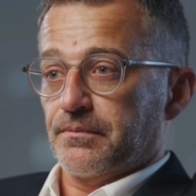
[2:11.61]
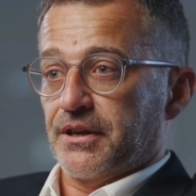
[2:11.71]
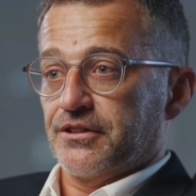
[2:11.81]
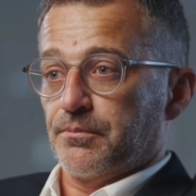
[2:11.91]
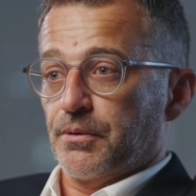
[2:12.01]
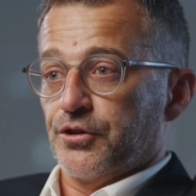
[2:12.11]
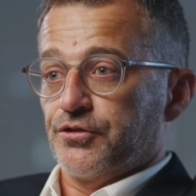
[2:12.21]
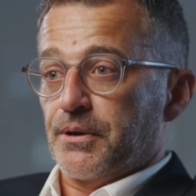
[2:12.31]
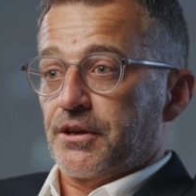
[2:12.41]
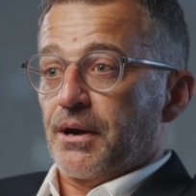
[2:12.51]
This
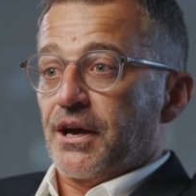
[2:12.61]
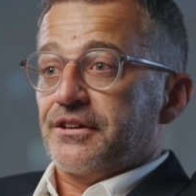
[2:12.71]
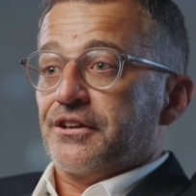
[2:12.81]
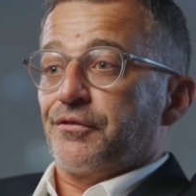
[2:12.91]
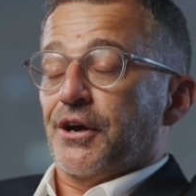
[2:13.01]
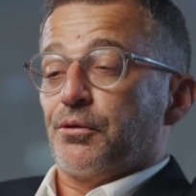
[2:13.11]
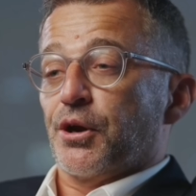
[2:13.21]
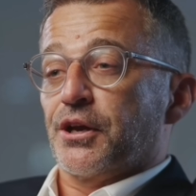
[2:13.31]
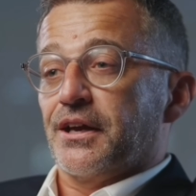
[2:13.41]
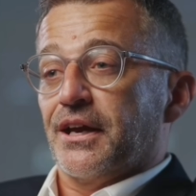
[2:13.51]
approach minimizes
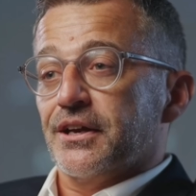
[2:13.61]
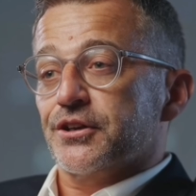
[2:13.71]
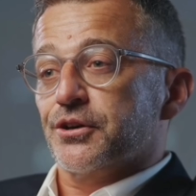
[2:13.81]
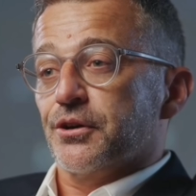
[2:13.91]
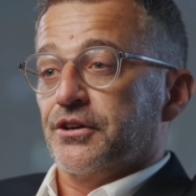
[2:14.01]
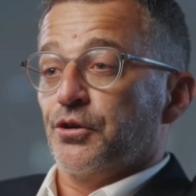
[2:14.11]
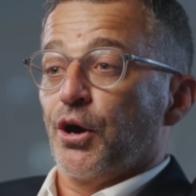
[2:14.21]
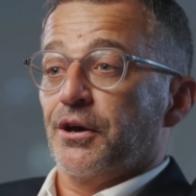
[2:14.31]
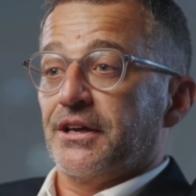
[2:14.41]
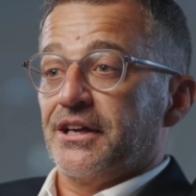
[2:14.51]
rework and ensures
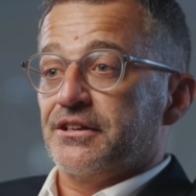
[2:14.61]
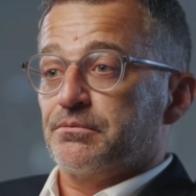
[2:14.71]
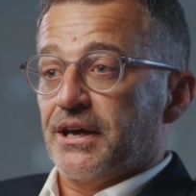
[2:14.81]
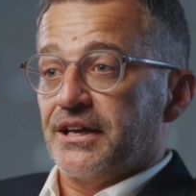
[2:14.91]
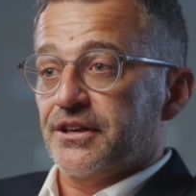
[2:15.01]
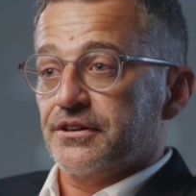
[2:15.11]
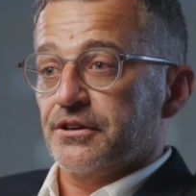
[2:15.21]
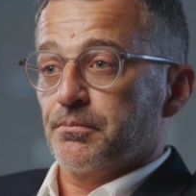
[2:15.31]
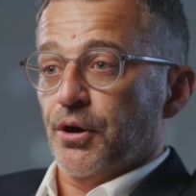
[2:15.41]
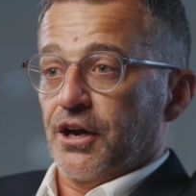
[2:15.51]
quality is baked into
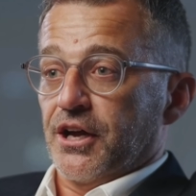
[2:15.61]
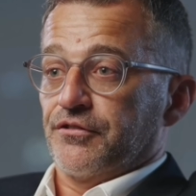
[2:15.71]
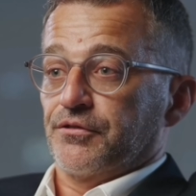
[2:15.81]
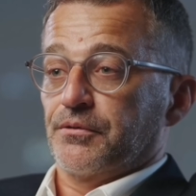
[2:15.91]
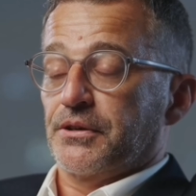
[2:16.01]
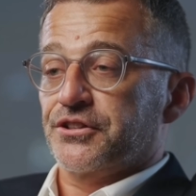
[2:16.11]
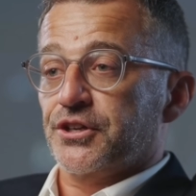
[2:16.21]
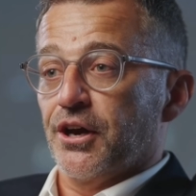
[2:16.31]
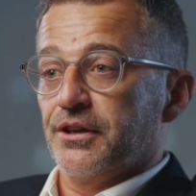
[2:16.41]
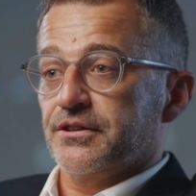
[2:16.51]
the product from the
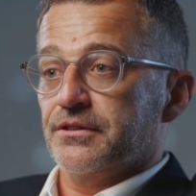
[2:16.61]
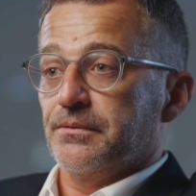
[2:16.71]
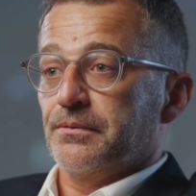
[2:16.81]
start.